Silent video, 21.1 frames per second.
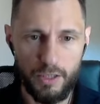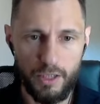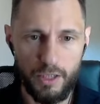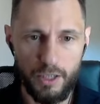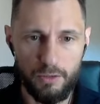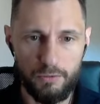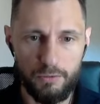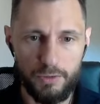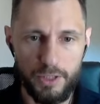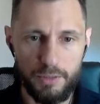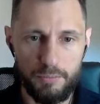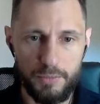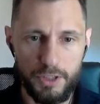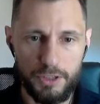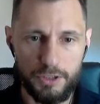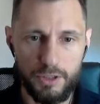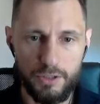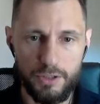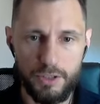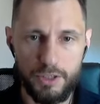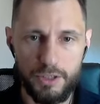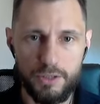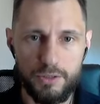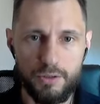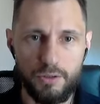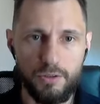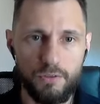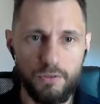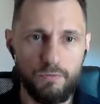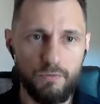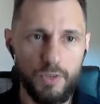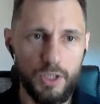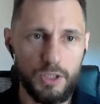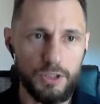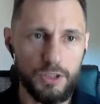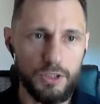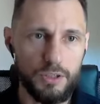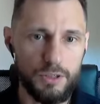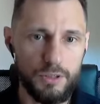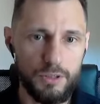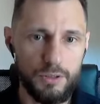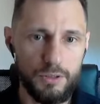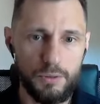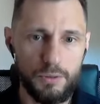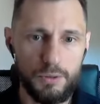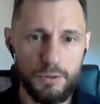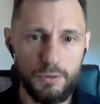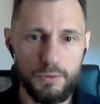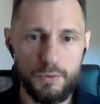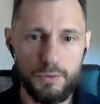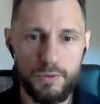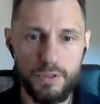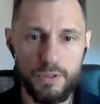I already mentioned the external functions to you.